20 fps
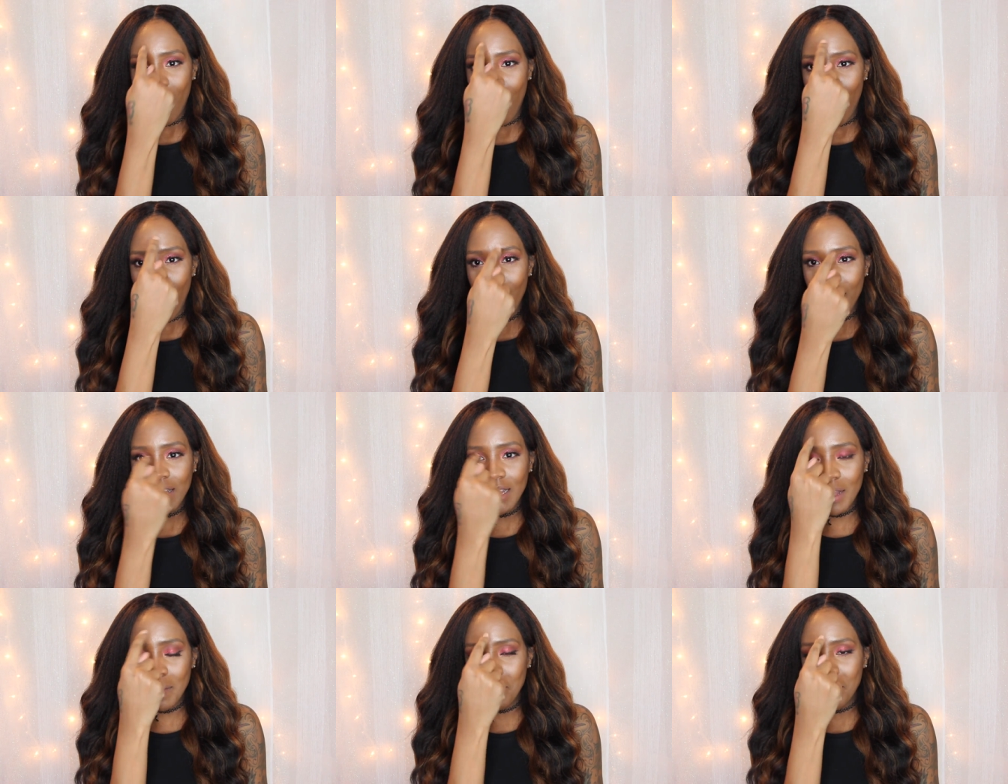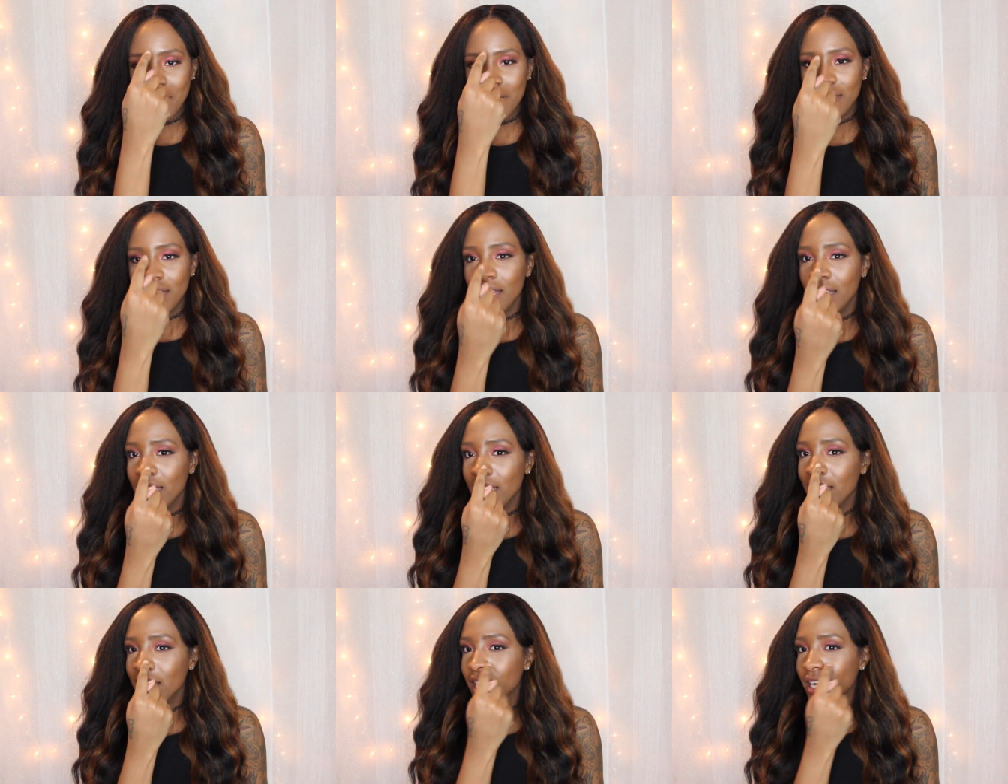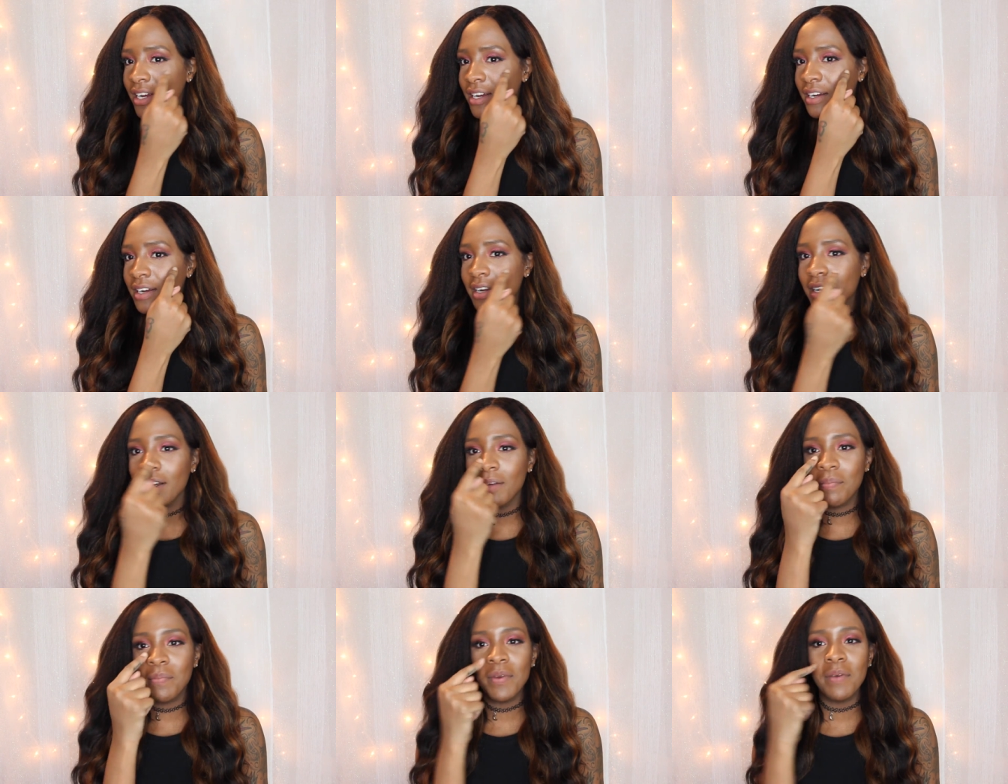All up in here,
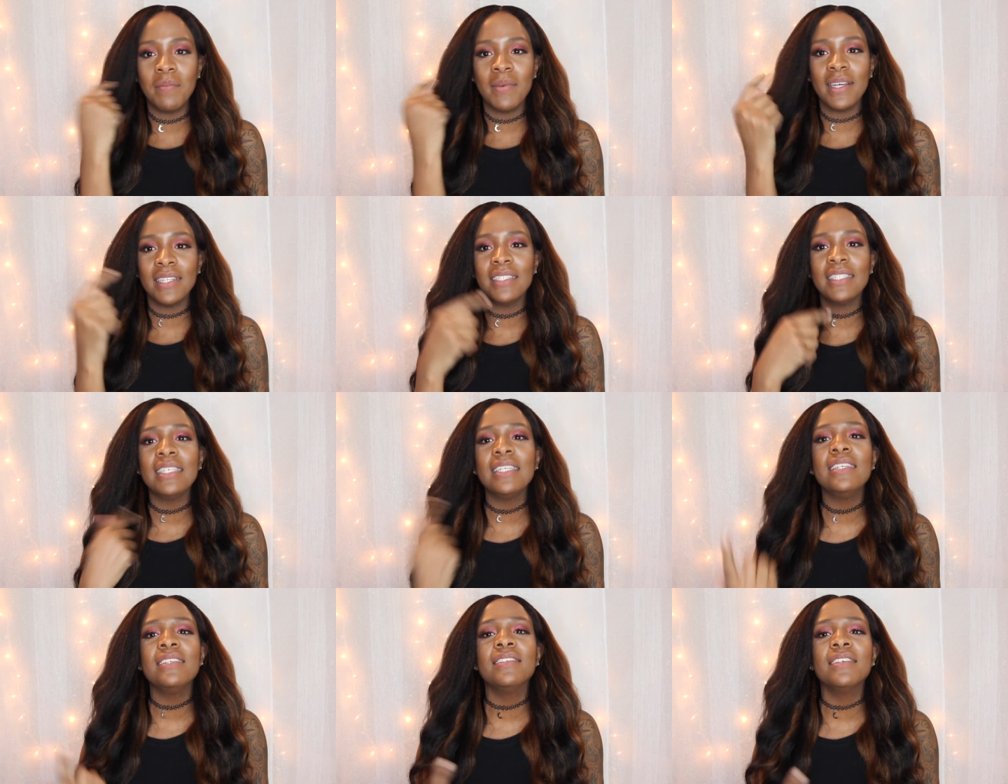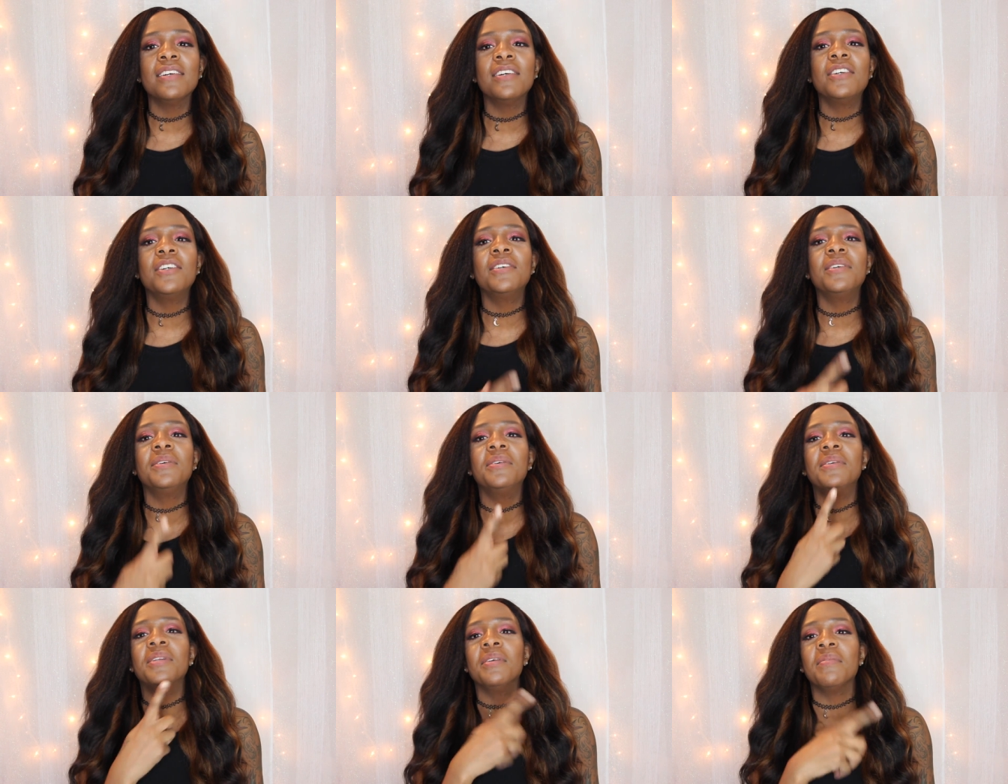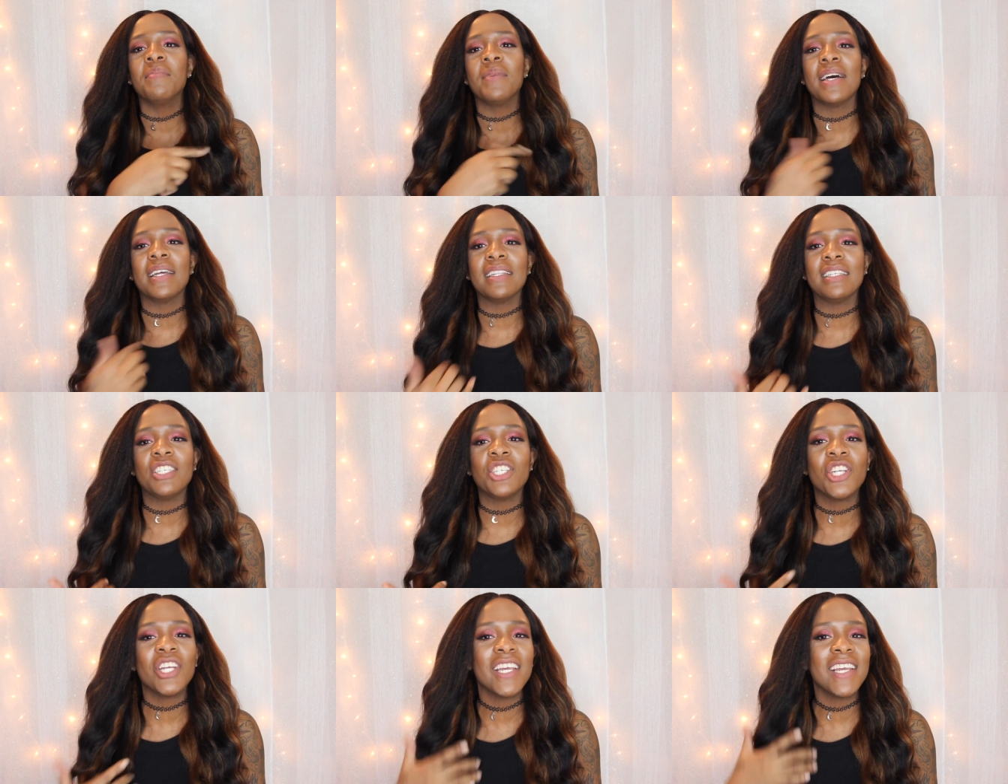up in my T-zone, and my
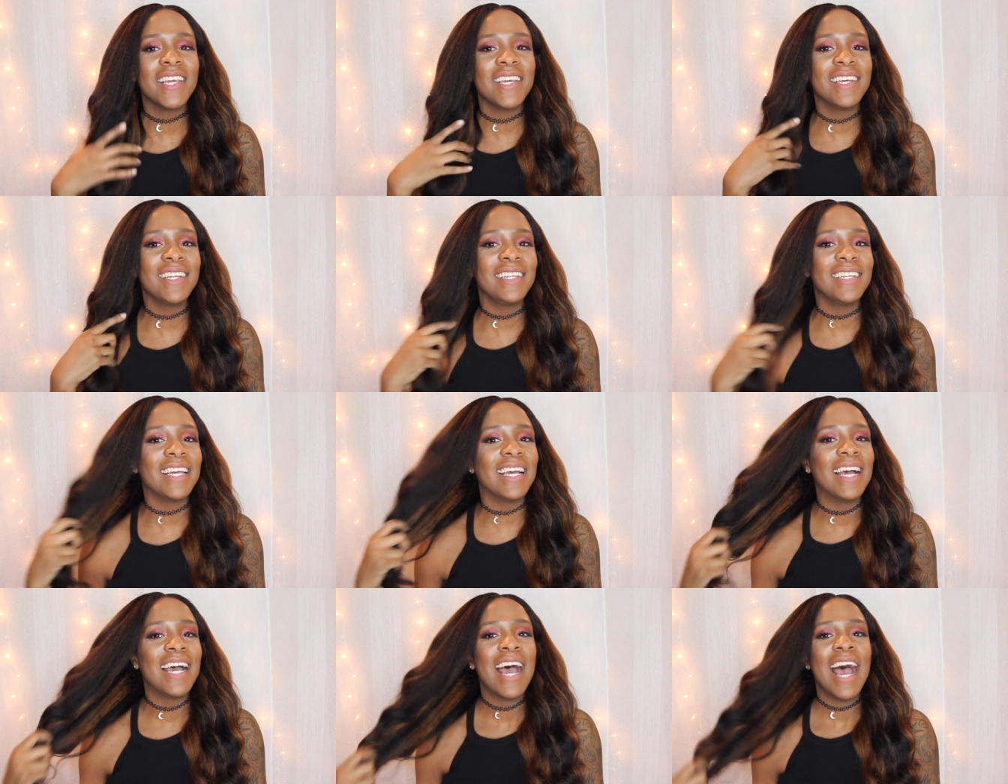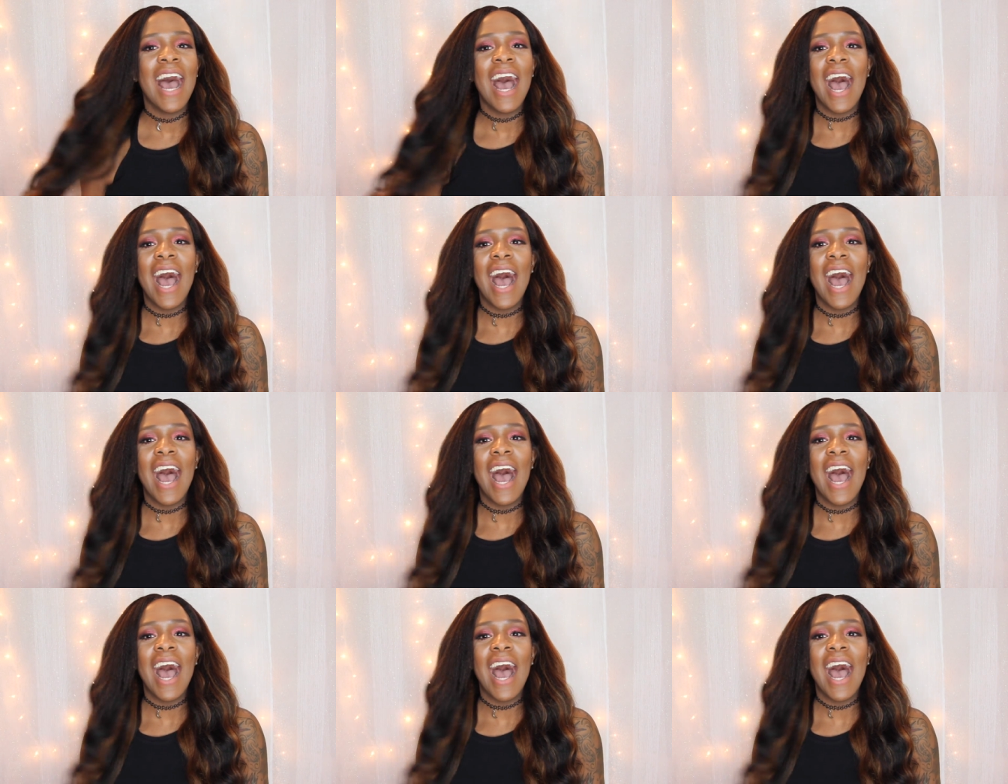chin.